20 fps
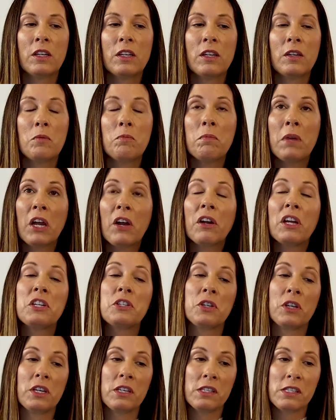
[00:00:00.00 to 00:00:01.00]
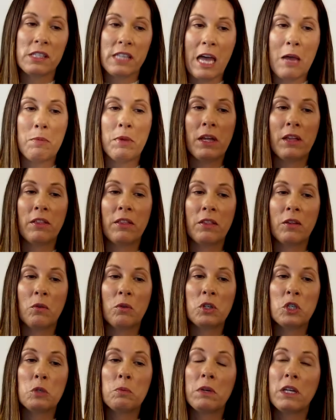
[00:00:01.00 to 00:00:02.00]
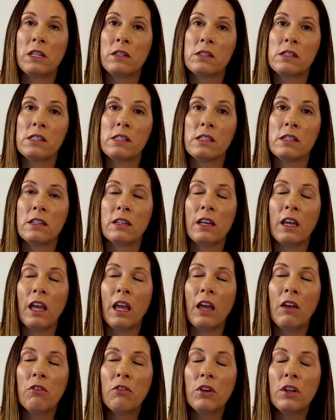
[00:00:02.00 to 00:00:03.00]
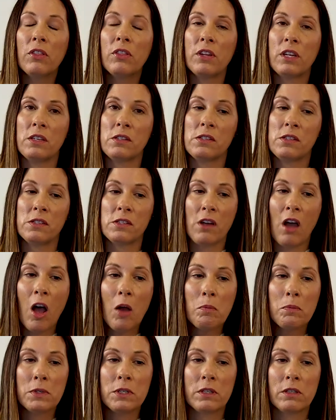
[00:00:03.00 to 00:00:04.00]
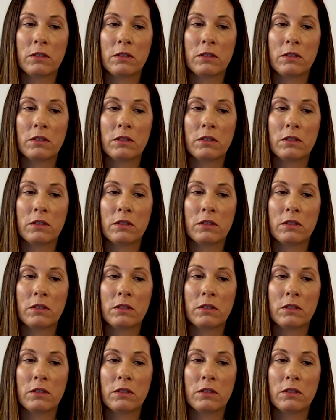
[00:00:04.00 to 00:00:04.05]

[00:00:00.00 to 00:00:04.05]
Mary took a Sabbath, which means everything stopped.